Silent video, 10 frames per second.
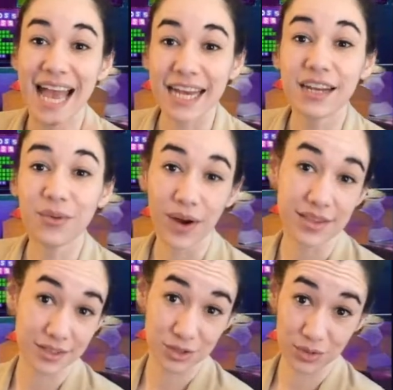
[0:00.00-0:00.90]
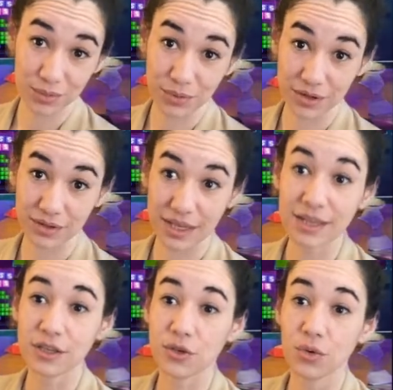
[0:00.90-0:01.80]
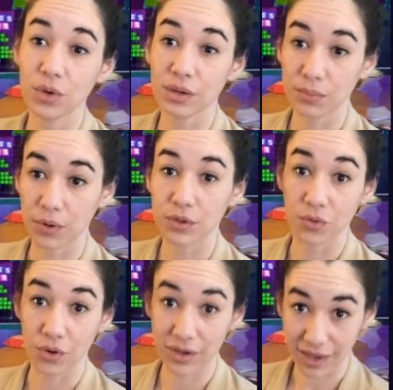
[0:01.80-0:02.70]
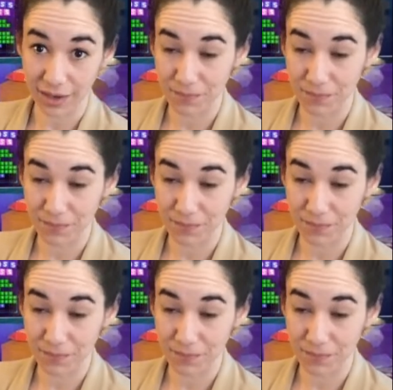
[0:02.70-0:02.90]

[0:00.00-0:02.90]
Anywhere that you can put a link, you can put your game.